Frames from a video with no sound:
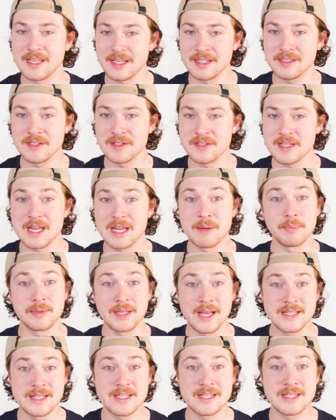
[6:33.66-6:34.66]
gills and
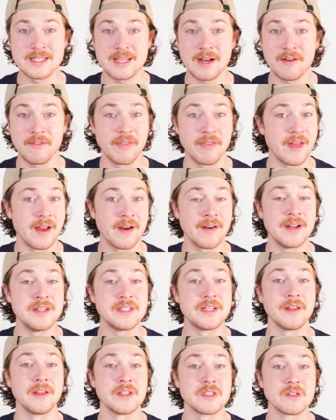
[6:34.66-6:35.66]
plants itself there
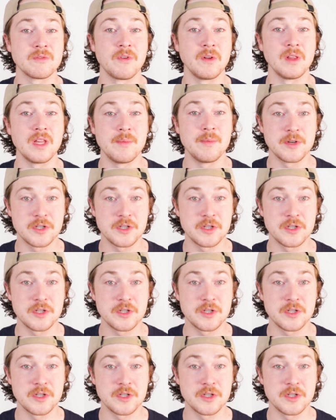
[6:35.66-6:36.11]
until it's fully